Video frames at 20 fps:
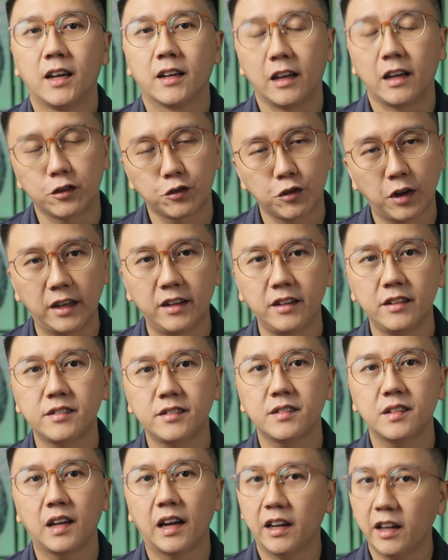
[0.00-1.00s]

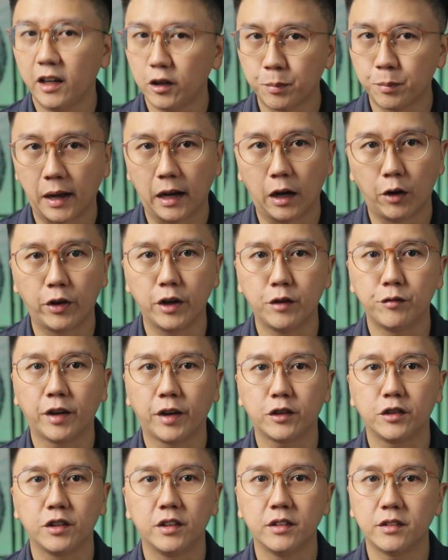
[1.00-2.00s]
Gastritis and H. pylori
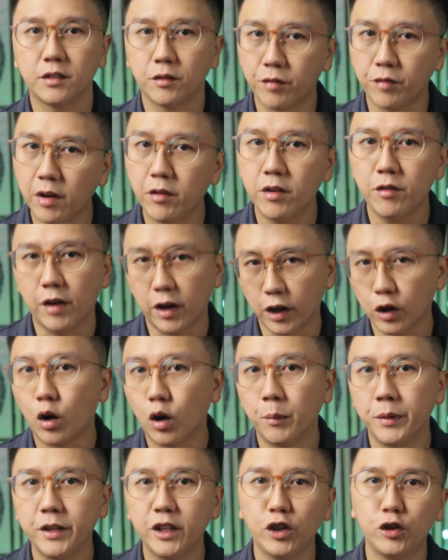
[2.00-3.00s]
infection is a very
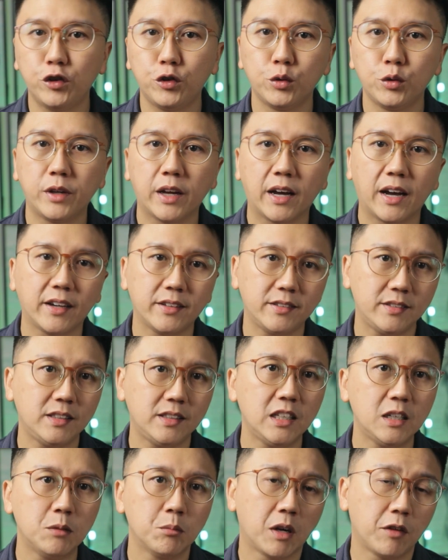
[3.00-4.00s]
common issue that I
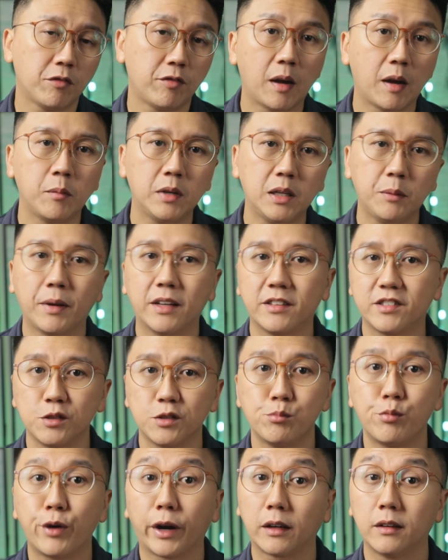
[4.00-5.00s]
see in my family
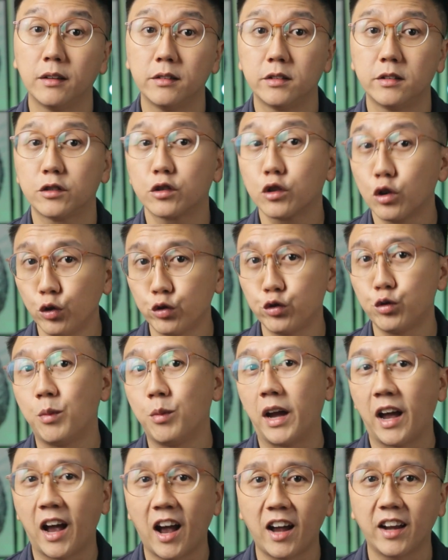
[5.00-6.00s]
medicine practice. It's close to
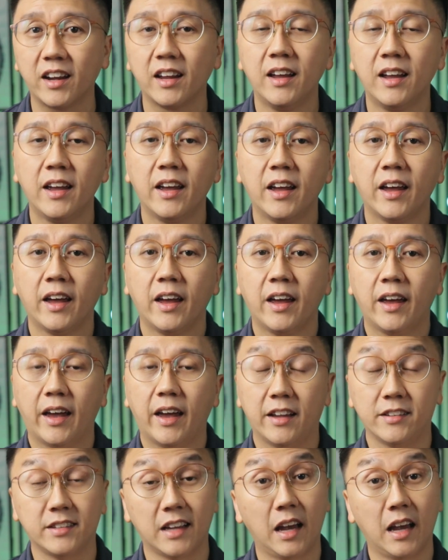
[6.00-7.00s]
my heart
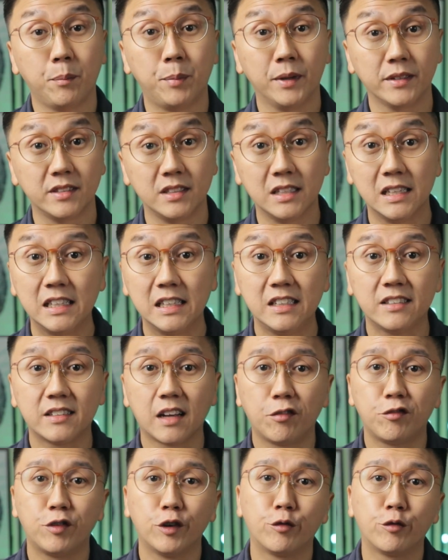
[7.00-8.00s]
as I personally
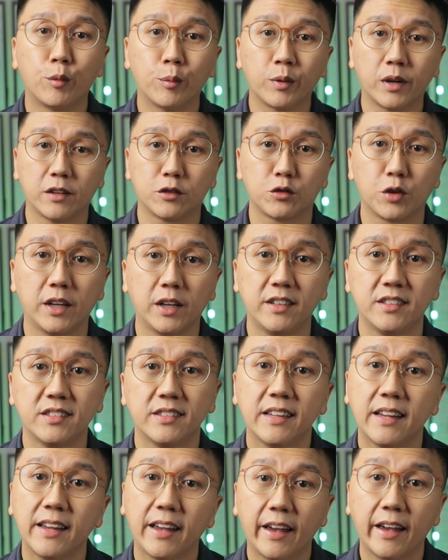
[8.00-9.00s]
suffer from
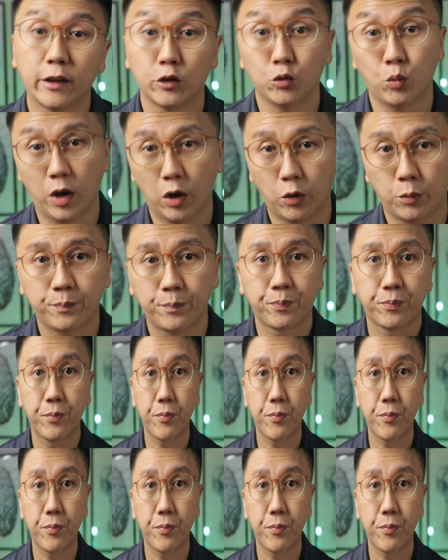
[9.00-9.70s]
gastritis as well.